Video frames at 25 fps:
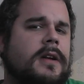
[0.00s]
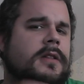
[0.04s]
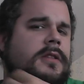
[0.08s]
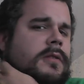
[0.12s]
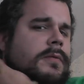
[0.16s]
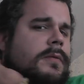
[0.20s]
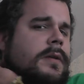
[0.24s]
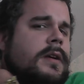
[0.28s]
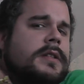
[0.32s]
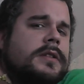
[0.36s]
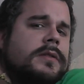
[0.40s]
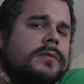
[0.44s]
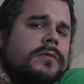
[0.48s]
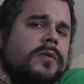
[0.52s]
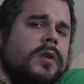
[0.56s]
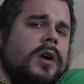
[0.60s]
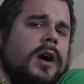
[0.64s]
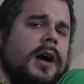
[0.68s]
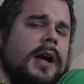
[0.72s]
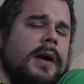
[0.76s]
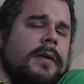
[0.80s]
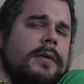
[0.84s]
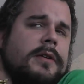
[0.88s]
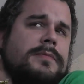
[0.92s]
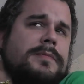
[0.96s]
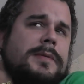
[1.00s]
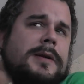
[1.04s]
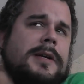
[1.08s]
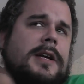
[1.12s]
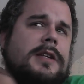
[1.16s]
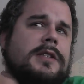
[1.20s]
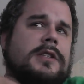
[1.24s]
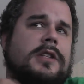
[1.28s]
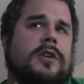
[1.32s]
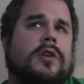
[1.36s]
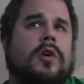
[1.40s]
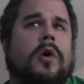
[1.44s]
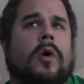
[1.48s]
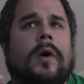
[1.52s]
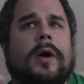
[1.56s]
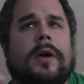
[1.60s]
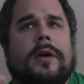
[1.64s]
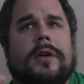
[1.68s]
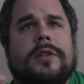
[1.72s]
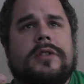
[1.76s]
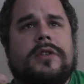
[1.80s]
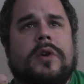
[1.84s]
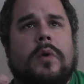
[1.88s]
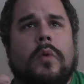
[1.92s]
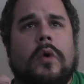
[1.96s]
out the reason why was because the
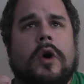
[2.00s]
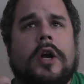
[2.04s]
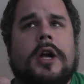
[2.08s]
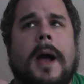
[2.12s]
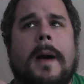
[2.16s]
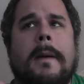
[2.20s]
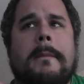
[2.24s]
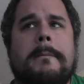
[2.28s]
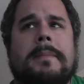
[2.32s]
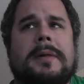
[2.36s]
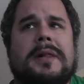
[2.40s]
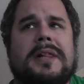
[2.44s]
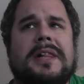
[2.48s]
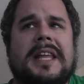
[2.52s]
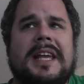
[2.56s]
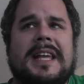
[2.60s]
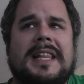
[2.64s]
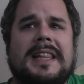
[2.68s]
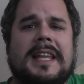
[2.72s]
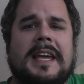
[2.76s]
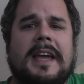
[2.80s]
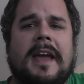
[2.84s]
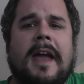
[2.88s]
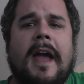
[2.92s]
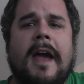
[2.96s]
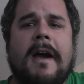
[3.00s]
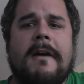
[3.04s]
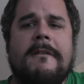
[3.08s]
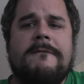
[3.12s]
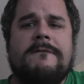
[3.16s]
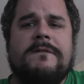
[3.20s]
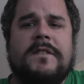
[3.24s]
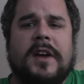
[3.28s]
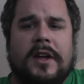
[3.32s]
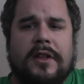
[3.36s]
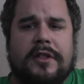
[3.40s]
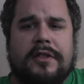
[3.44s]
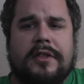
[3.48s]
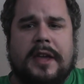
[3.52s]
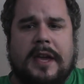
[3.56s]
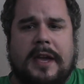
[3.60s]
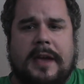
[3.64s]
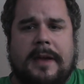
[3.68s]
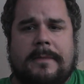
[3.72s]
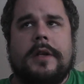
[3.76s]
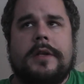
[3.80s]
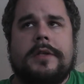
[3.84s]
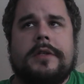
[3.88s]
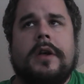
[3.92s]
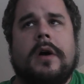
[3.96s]
coils were completely
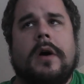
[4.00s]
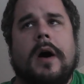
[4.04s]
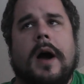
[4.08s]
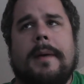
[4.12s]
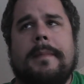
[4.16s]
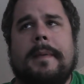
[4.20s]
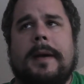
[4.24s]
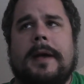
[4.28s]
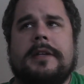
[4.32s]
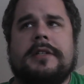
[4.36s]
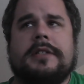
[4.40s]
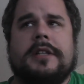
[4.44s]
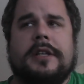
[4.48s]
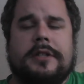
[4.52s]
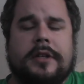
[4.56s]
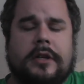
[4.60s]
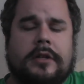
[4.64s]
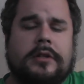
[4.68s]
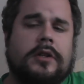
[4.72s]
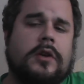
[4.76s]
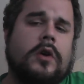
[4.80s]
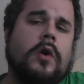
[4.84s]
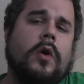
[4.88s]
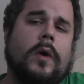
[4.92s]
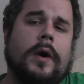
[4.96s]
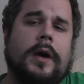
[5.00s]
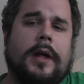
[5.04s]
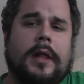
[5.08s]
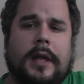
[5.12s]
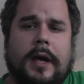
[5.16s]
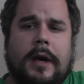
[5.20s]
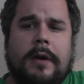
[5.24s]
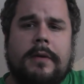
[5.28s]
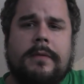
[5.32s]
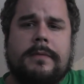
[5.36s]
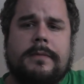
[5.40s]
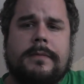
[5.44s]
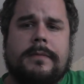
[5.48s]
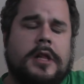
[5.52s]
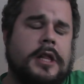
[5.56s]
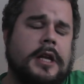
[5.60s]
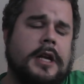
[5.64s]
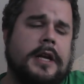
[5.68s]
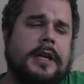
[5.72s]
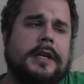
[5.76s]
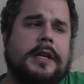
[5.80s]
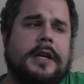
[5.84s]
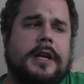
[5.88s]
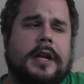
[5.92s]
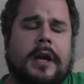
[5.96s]
filthy. So I basically took the coil out,
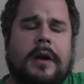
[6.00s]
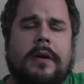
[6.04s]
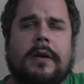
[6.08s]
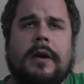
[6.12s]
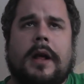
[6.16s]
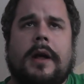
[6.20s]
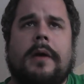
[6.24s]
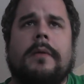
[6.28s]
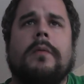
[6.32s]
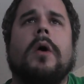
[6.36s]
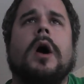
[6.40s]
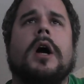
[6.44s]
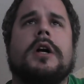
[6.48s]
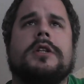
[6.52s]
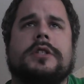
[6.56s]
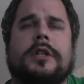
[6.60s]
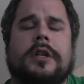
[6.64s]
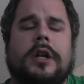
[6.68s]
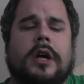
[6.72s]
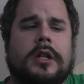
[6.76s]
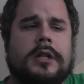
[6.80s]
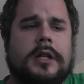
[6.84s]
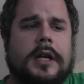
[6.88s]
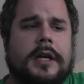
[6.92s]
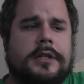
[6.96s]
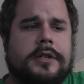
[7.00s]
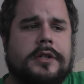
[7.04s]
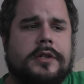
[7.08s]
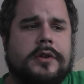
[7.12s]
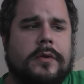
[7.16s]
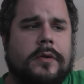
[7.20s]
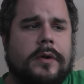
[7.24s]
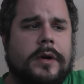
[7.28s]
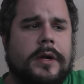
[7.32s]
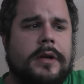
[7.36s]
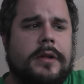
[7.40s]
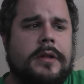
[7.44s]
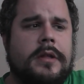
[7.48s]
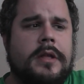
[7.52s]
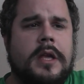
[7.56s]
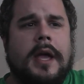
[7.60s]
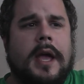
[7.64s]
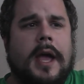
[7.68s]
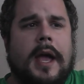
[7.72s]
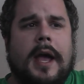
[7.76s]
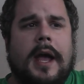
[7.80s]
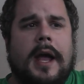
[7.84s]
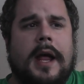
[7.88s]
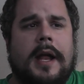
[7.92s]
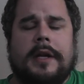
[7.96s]
cleaned it out, I watched an online tutorial,
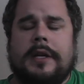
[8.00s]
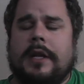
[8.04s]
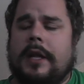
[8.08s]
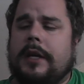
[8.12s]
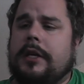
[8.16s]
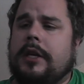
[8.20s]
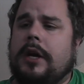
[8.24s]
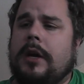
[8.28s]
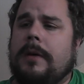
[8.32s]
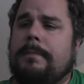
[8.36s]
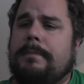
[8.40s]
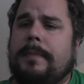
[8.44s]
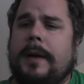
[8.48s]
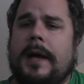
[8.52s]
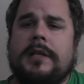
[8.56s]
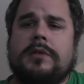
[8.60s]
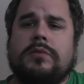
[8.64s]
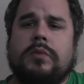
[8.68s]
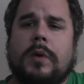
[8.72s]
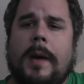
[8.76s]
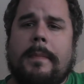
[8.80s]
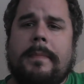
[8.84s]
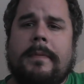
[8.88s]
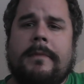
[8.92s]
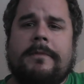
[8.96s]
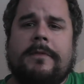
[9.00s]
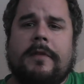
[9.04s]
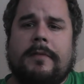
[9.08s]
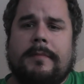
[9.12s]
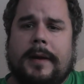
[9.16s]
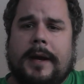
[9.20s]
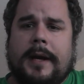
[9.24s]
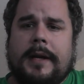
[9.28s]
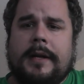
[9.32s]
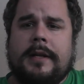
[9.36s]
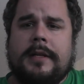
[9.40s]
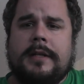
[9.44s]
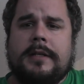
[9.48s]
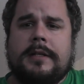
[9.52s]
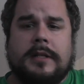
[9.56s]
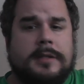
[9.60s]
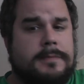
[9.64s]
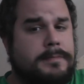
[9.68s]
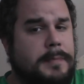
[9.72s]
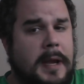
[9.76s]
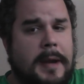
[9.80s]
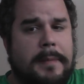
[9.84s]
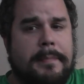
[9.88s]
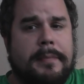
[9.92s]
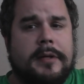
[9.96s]
and like your best weapon for maintenance is
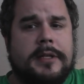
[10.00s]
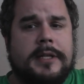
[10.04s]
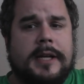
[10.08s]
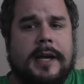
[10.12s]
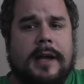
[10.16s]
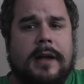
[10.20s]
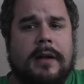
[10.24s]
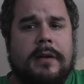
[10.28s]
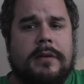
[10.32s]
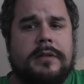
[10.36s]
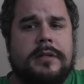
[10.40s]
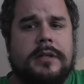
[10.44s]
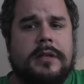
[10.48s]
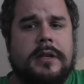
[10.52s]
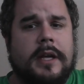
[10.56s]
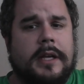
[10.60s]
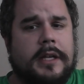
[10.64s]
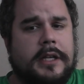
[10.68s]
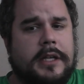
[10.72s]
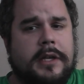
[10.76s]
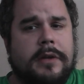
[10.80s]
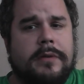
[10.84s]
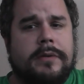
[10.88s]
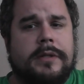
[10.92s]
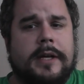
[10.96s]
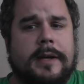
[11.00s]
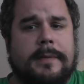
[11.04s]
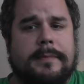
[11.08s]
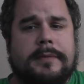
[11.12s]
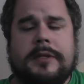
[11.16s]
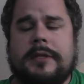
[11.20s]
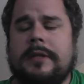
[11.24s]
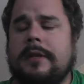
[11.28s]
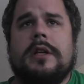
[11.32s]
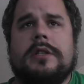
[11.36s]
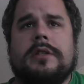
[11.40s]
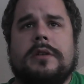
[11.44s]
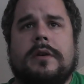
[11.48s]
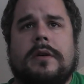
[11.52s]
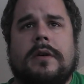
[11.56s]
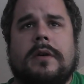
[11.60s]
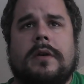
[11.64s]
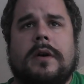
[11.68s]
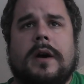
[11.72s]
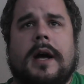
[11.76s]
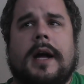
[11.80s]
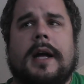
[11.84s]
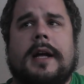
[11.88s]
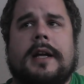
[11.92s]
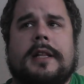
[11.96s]
paper towels and q-tips.
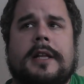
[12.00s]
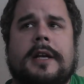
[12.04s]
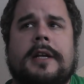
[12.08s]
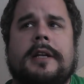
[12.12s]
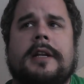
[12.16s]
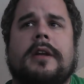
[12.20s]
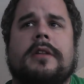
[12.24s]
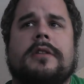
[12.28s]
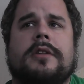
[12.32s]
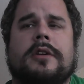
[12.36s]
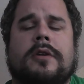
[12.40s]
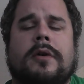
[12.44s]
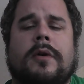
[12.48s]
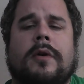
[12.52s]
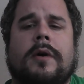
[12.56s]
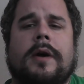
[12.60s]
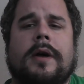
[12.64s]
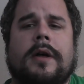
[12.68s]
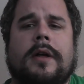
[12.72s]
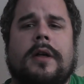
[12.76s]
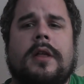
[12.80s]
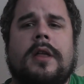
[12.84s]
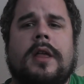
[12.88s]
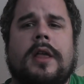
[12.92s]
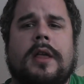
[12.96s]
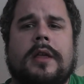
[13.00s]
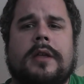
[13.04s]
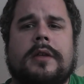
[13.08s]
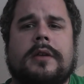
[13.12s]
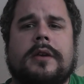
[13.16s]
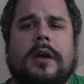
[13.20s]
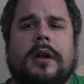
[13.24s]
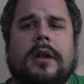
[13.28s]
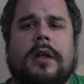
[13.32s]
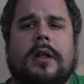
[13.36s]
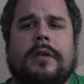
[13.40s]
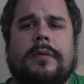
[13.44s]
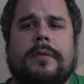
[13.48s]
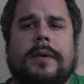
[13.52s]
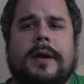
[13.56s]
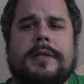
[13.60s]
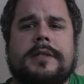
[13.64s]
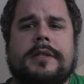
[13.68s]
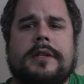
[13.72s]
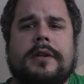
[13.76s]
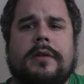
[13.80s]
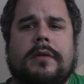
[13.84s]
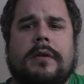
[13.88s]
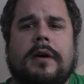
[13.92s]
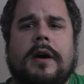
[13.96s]
So I cleaned out the coil, got all the
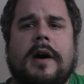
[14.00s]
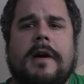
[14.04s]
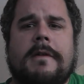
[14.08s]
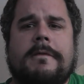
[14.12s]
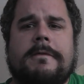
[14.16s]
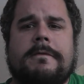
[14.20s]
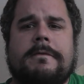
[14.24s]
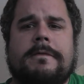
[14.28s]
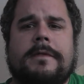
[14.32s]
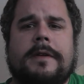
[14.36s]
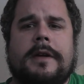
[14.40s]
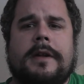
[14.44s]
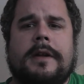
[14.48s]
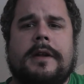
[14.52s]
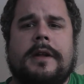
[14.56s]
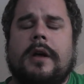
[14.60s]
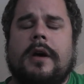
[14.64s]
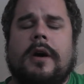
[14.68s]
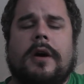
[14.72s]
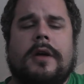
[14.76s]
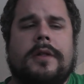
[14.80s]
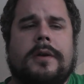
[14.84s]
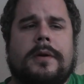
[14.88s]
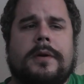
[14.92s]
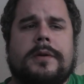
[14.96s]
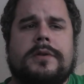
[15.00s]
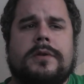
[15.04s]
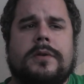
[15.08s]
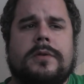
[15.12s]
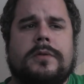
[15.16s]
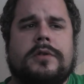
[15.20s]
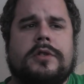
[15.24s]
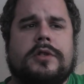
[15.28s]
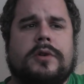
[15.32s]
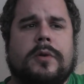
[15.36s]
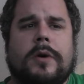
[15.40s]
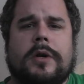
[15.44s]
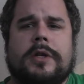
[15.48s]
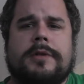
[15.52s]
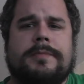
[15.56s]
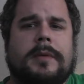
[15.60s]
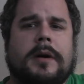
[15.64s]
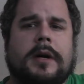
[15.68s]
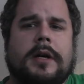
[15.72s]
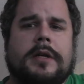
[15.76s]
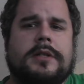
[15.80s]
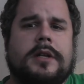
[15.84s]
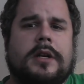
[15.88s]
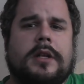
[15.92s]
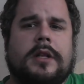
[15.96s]
residue off of it. Oh, there was no scorch
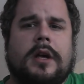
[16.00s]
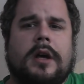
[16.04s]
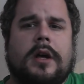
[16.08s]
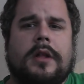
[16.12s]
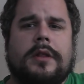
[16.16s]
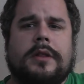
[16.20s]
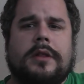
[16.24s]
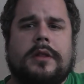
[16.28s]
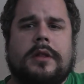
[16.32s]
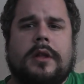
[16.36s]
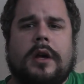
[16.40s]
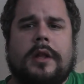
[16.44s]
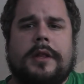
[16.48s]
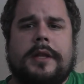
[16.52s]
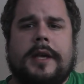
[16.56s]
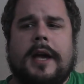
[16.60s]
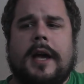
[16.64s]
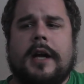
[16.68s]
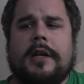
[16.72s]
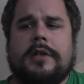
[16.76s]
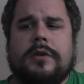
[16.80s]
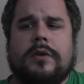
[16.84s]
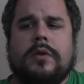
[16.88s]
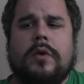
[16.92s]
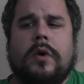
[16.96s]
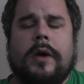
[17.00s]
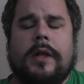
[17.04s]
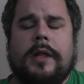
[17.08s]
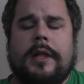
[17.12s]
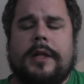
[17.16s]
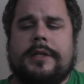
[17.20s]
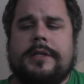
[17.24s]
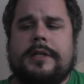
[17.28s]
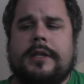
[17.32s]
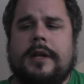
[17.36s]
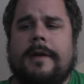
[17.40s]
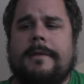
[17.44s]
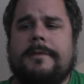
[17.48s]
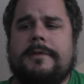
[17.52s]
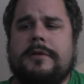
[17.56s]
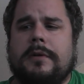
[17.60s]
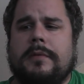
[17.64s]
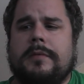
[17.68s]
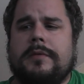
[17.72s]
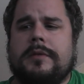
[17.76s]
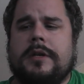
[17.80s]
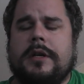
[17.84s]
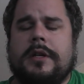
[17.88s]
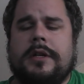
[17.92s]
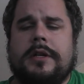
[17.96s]
marks on, on, on the actual coil itself, so it
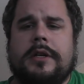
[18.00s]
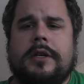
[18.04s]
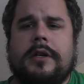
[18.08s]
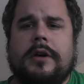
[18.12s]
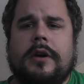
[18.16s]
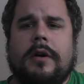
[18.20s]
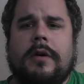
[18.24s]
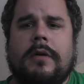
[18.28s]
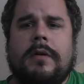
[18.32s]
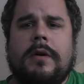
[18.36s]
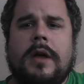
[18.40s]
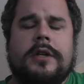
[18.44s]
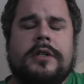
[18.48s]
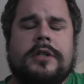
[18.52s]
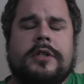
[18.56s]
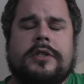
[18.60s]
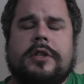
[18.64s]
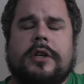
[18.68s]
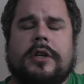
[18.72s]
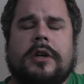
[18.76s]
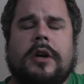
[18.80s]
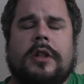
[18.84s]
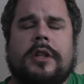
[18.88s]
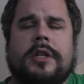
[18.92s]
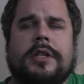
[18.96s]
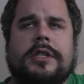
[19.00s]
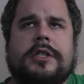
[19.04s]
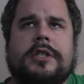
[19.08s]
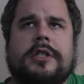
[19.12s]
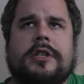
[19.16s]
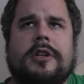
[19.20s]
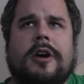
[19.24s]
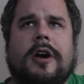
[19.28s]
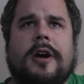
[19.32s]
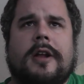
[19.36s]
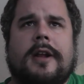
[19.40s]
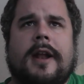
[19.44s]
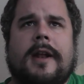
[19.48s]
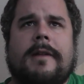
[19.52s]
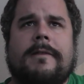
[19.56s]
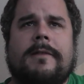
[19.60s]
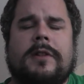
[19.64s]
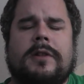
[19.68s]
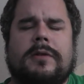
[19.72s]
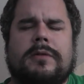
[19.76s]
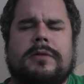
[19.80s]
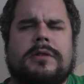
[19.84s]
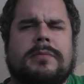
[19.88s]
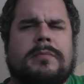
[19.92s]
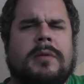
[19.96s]
was good to go. Just took all the snot out of it.
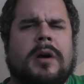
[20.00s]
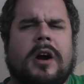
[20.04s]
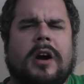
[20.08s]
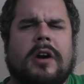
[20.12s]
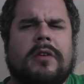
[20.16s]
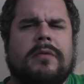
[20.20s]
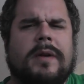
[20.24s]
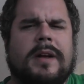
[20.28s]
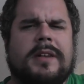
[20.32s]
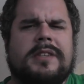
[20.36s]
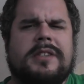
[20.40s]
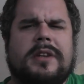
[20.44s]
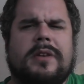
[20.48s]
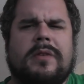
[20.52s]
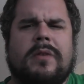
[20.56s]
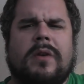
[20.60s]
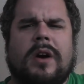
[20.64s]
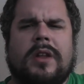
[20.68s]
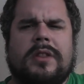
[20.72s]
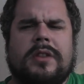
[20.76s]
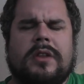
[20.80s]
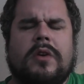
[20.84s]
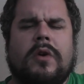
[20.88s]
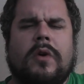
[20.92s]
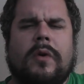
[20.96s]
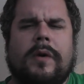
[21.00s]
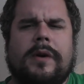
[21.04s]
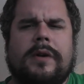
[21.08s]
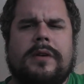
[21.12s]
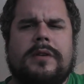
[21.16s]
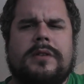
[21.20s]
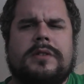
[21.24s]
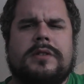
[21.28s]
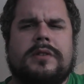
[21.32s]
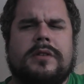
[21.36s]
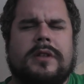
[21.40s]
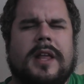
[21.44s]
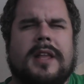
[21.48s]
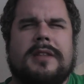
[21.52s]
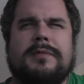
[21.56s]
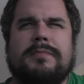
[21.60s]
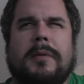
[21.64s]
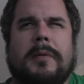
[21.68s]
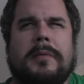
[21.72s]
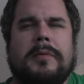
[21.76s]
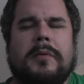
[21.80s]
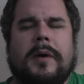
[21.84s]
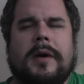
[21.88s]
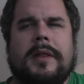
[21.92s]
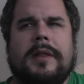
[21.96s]
There was some hard residue on the coils, so that's
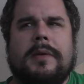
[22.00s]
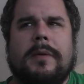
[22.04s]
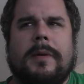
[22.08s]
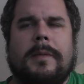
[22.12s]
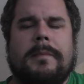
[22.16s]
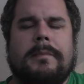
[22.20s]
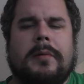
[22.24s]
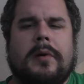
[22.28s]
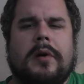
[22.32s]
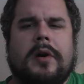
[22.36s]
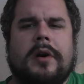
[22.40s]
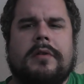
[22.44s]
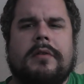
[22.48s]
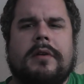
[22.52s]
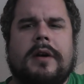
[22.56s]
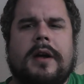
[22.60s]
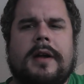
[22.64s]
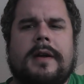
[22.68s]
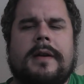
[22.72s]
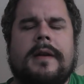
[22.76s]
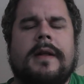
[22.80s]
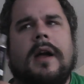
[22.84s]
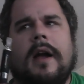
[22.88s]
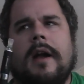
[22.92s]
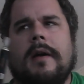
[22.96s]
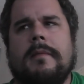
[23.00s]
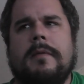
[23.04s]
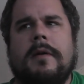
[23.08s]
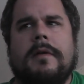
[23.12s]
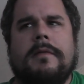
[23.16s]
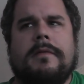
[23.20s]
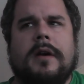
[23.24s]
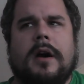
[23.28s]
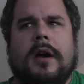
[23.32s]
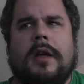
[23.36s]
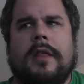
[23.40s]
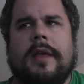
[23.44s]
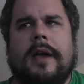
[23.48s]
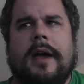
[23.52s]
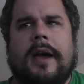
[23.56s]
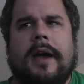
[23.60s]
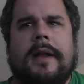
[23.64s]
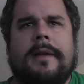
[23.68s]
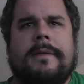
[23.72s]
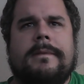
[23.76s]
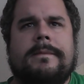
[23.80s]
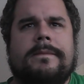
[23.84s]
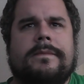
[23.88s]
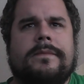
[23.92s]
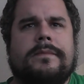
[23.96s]
probably why they weren't burning right. I removed all that,